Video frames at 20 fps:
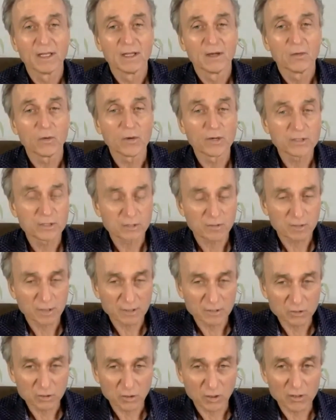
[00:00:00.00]
We certainly
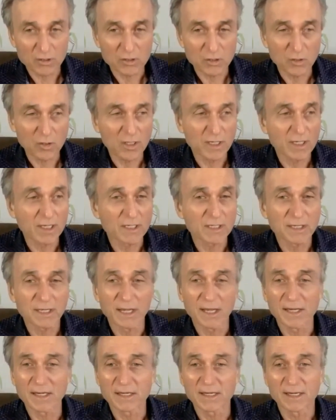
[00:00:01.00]
enjoy doing it,
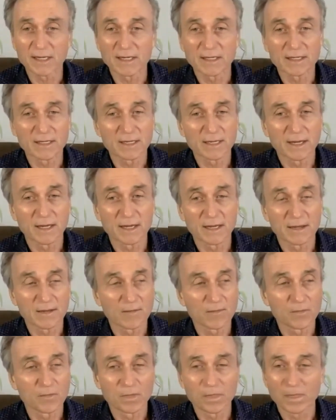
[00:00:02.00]
and uh, uh
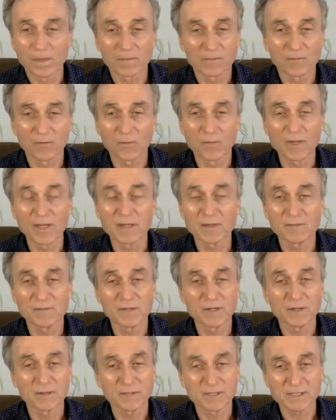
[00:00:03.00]
for me to
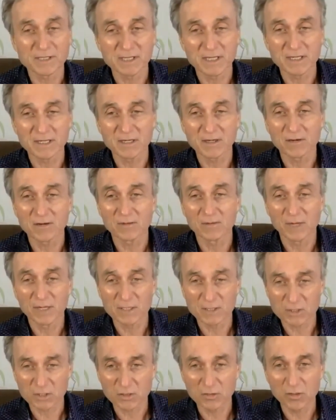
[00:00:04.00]
be able to sit here in my
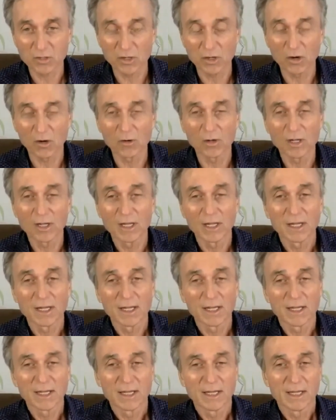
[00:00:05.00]
studio
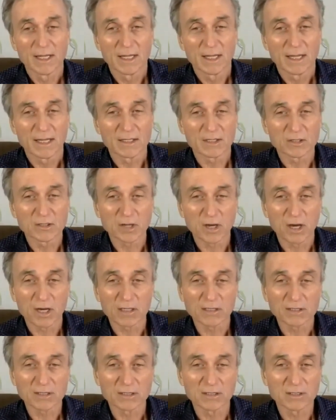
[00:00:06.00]
and to
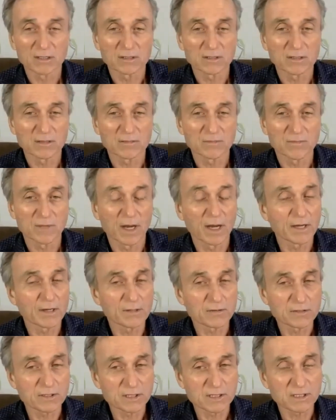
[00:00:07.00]
talk to
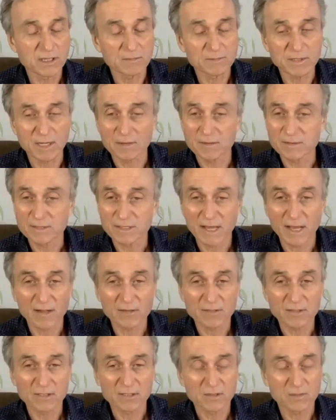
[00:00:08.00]
hundreds and sometimes
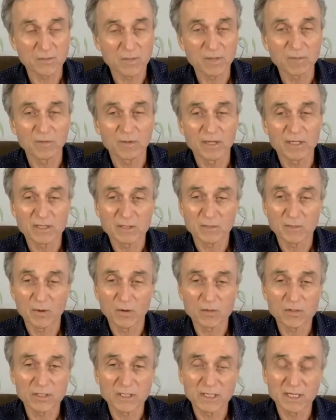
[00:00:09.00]
thousands of people as
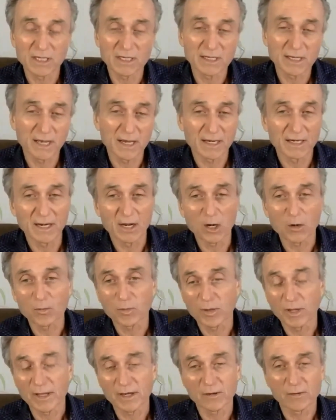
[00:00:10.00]
opposed to getting on an
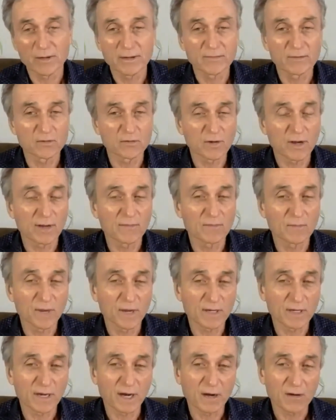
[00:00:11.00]
airplane or even driving
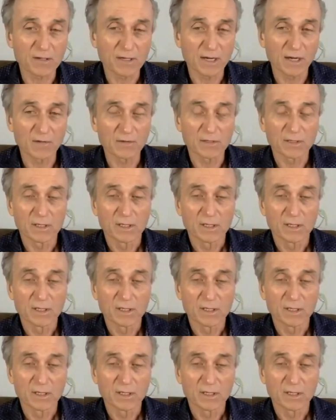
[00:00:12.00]
my car down